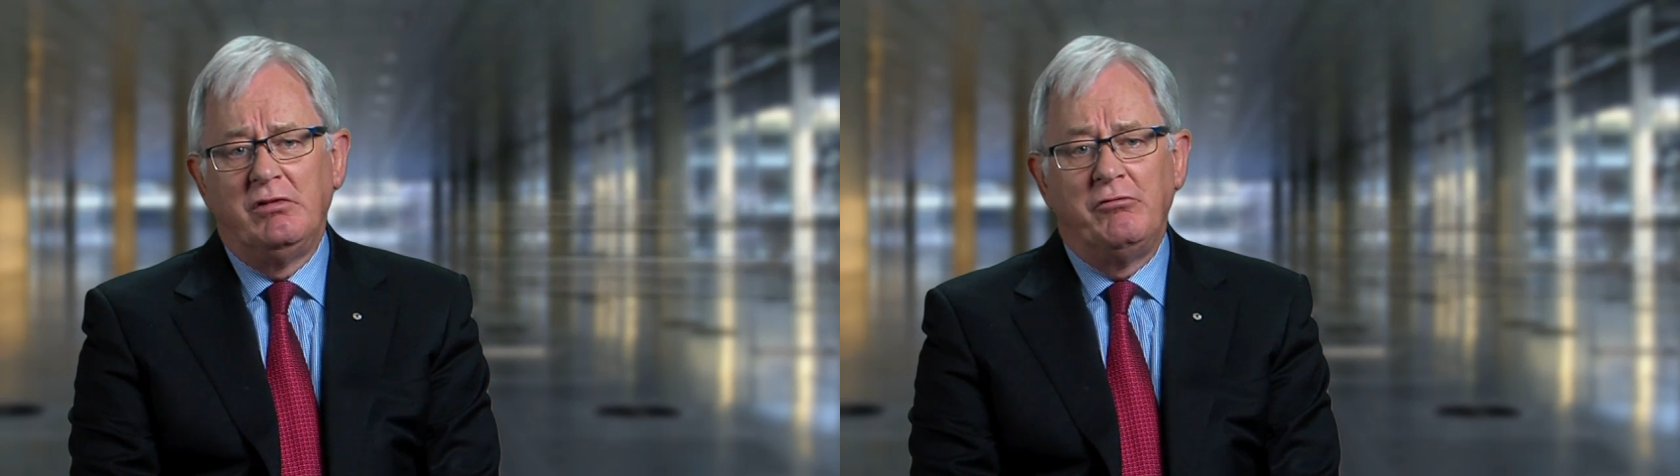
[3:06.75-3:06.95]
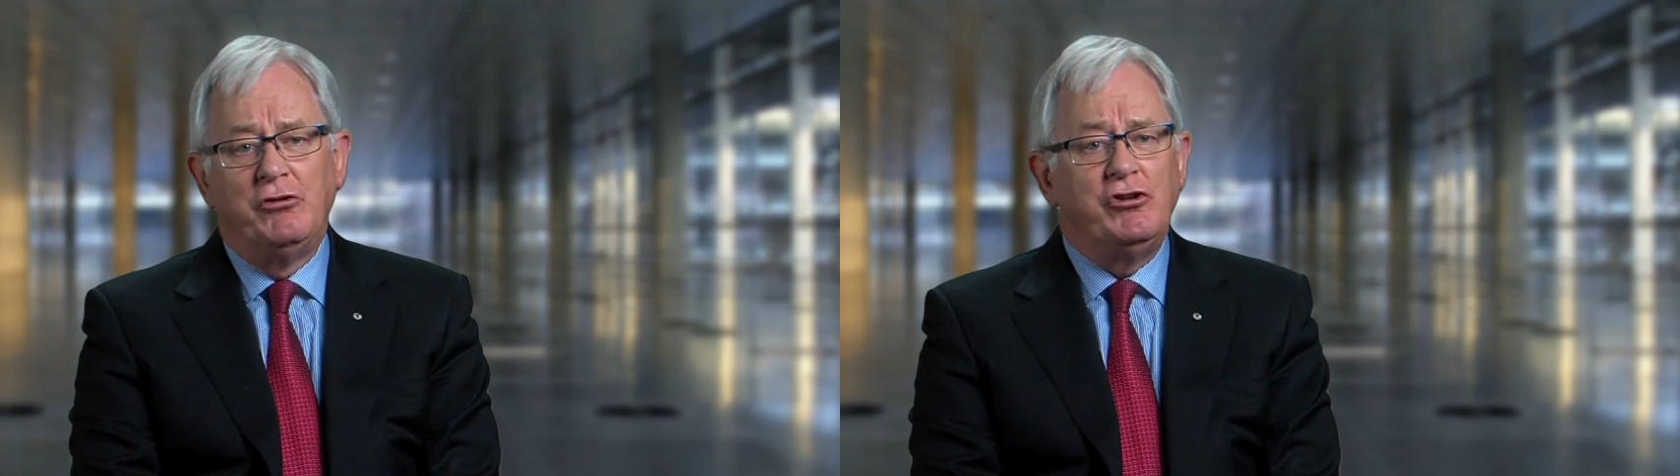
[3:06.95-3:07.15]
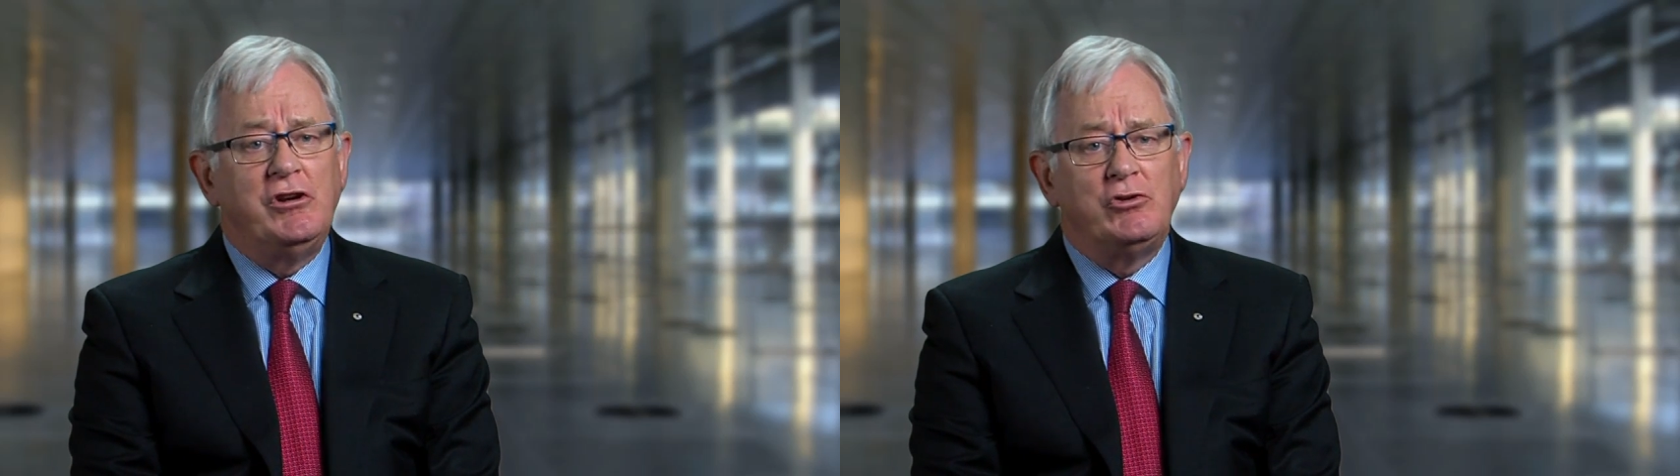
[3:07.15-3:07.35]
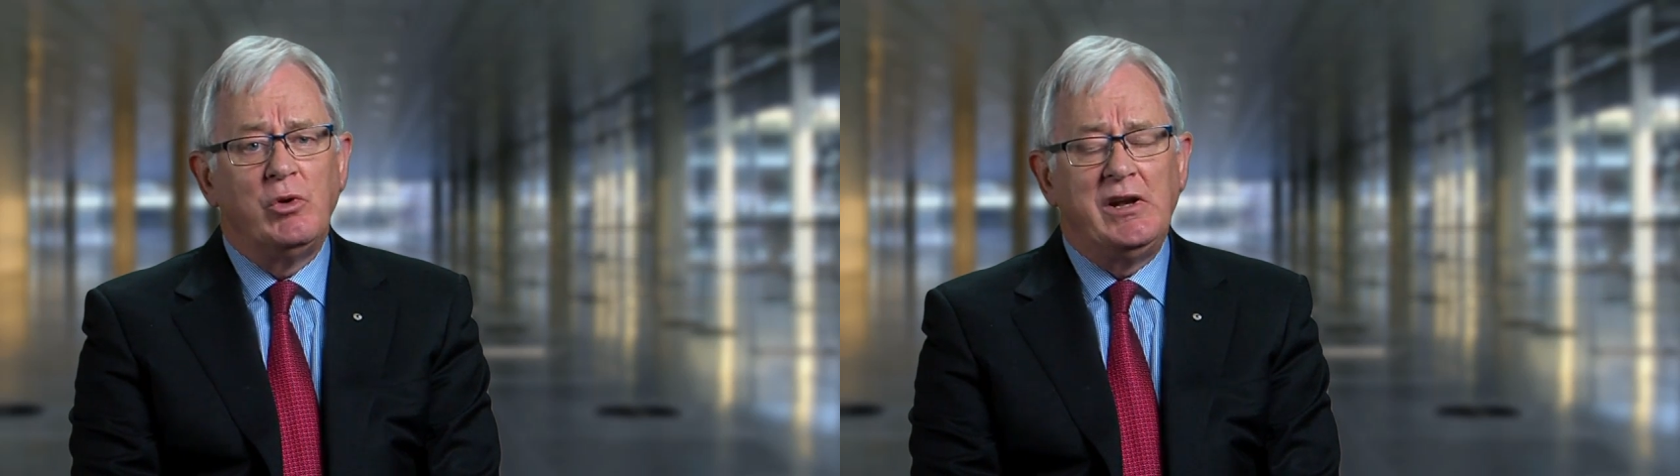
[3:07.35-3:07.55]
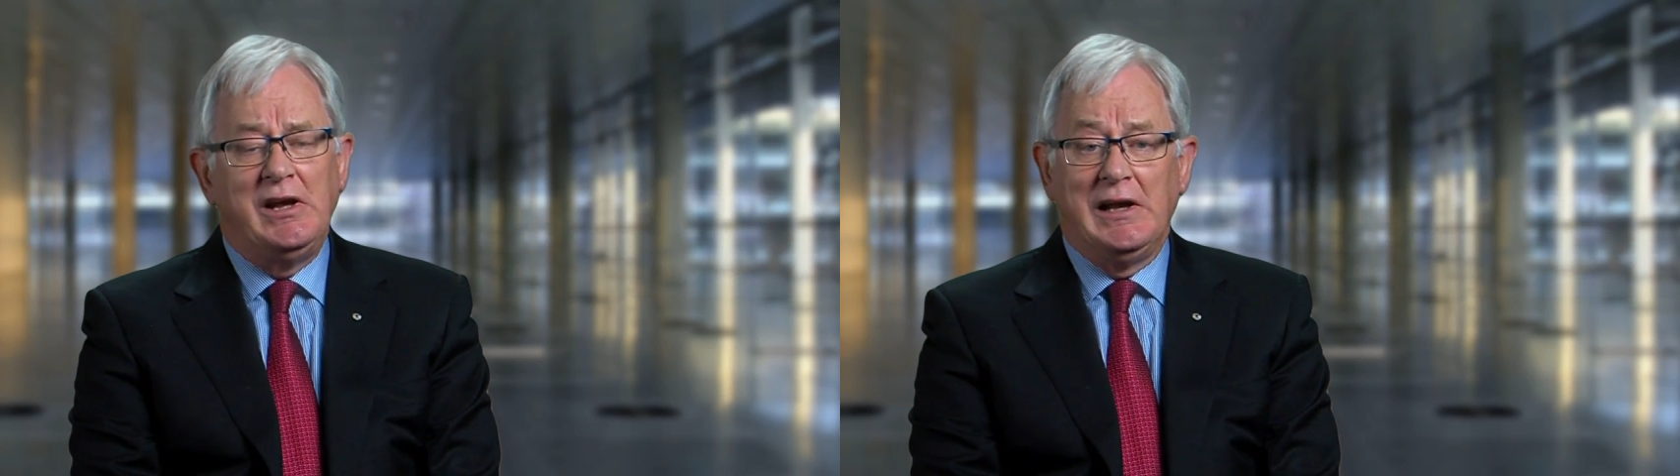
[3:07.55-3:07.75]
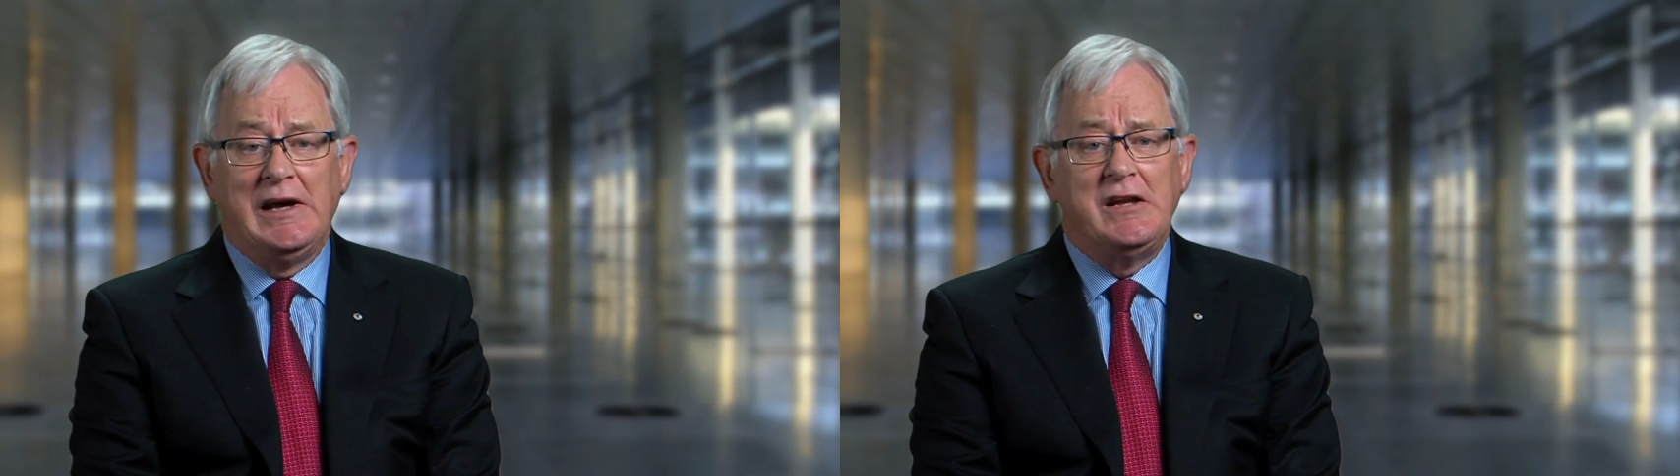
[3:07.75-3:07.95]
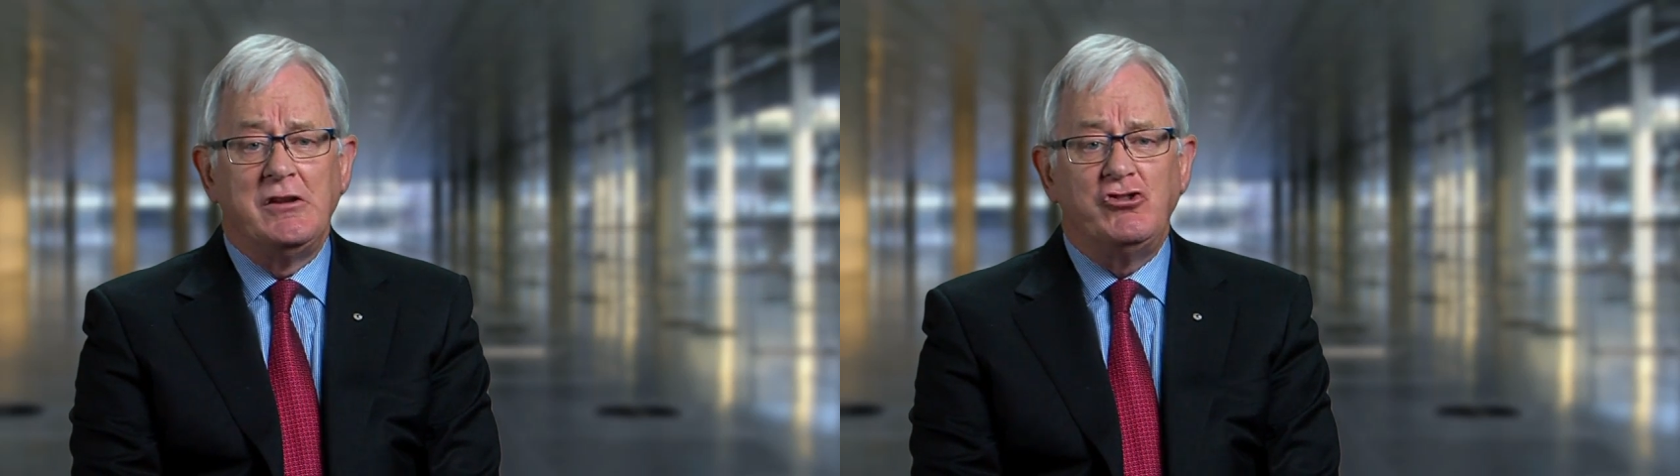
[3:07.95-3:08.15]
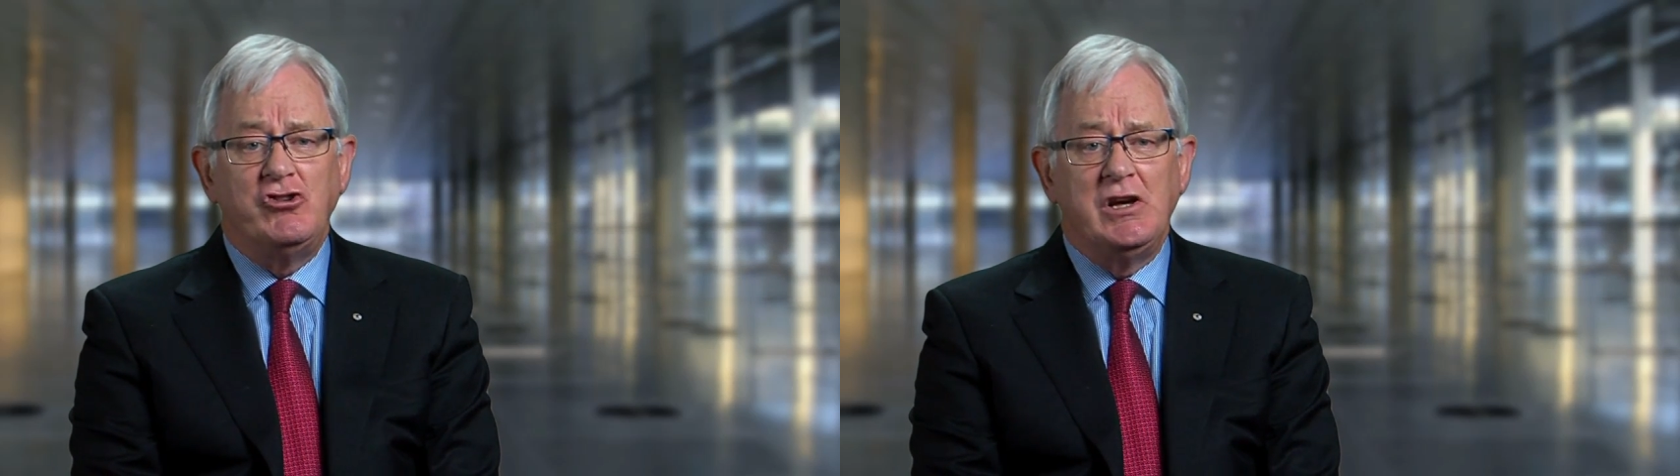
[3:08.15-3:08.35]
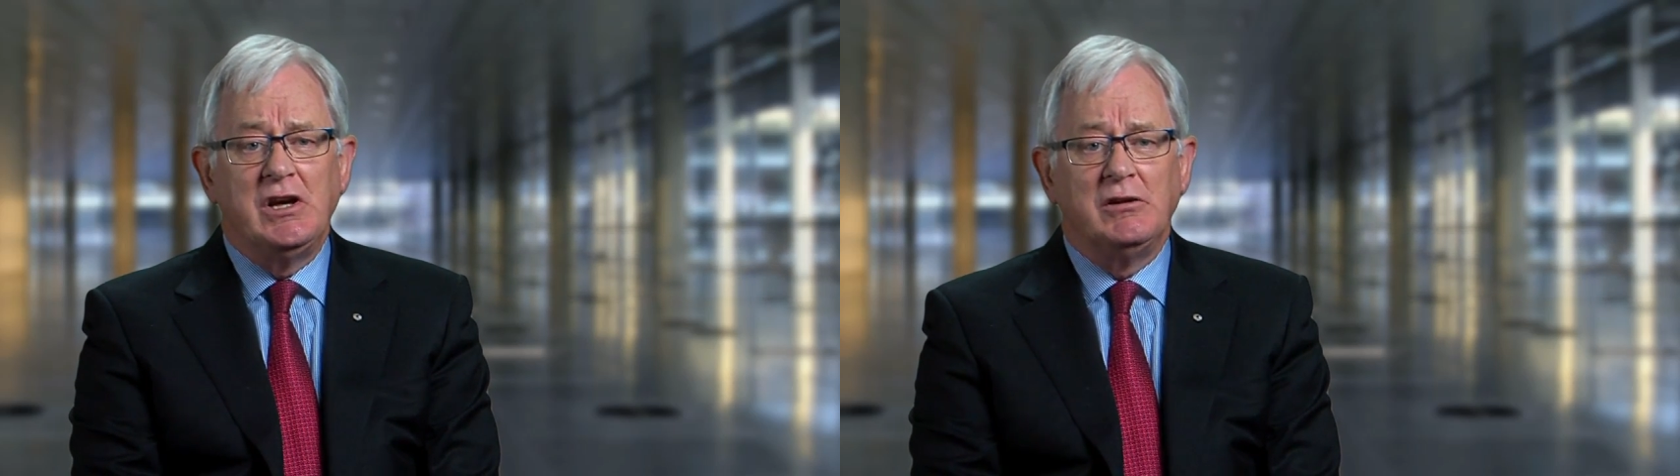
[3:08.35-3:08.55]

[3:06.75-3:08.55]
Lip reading: of the G20 later this year.